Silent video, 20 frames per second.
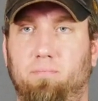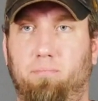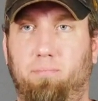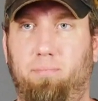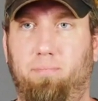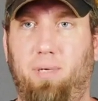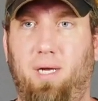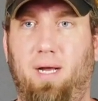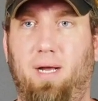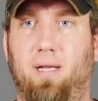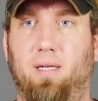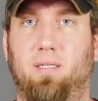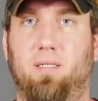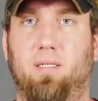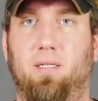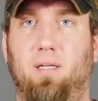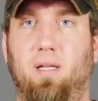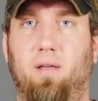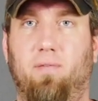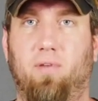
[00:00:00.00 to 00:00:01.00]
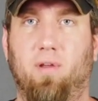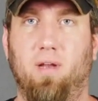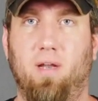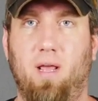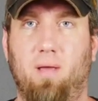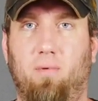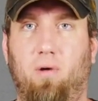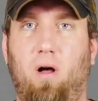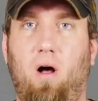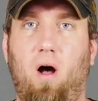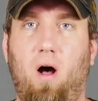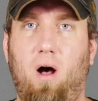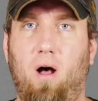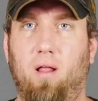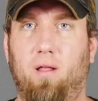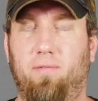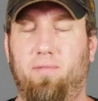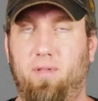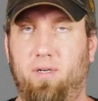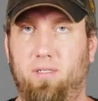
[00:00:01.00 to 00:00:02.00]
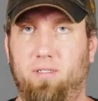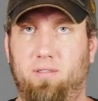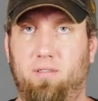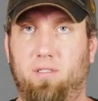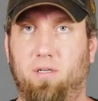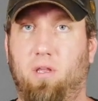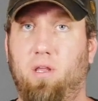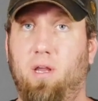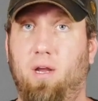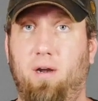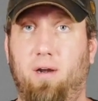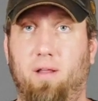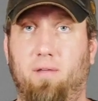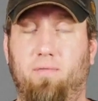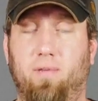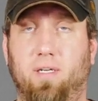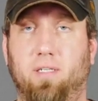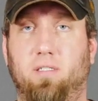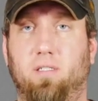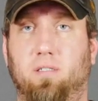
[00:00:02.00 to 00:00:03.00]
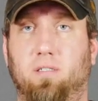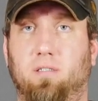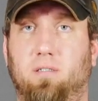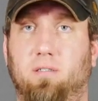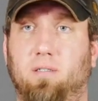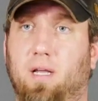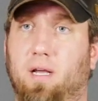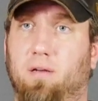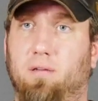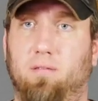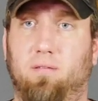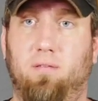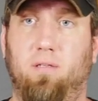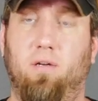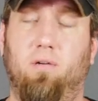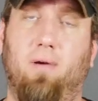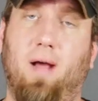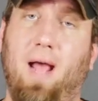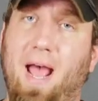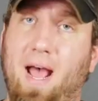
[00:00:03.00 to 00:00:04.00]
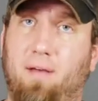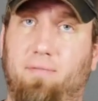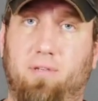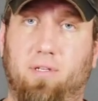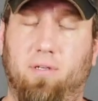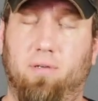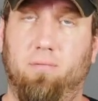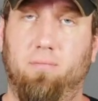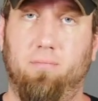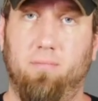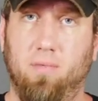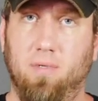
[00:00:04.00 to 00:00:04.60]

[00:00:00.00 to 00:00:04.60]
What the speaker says: But if you enable all of their security features, now you don't have to,